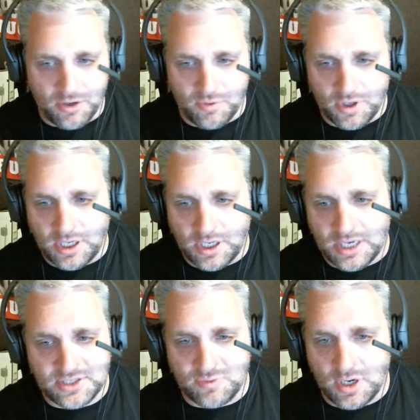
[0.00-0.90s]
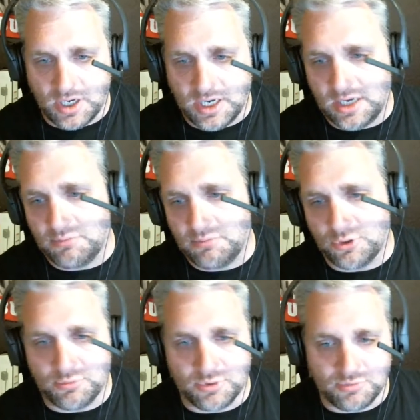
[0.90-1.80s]
work, I just walk in,
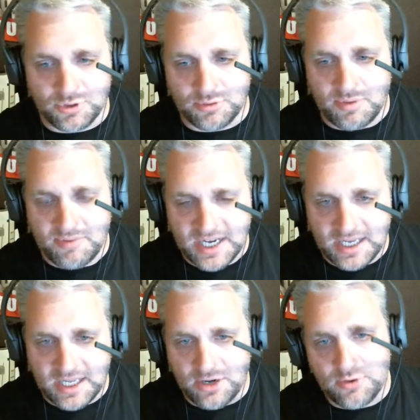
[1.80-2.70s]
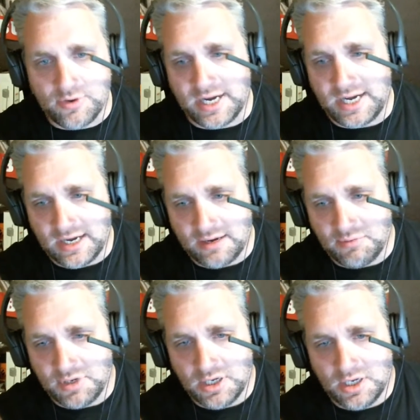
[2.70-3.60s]
boom, boom, boom. I'm in. They know who I
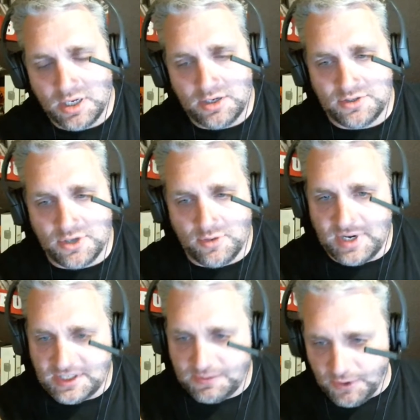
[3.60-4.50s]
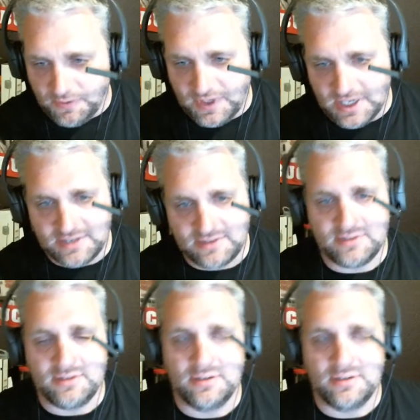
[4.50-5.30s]
am. There's no way to spoof this.